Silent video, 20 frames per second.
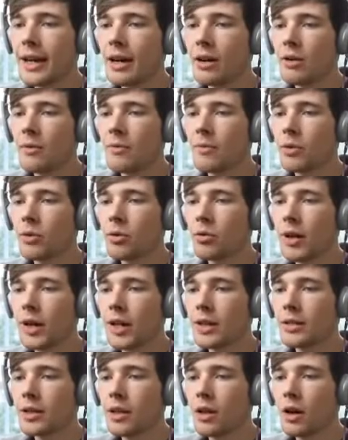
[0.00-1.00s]
out, all
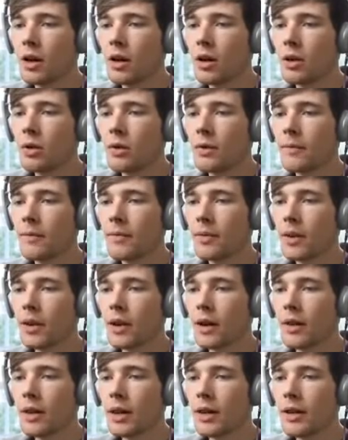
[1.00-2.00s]
ready to go.
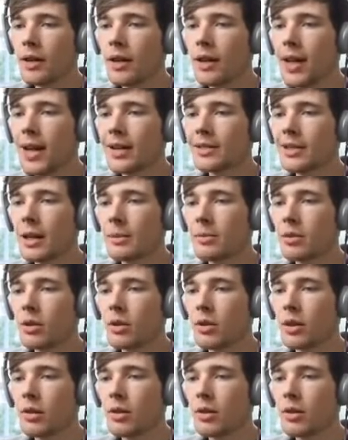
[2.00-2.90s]
And then next episode,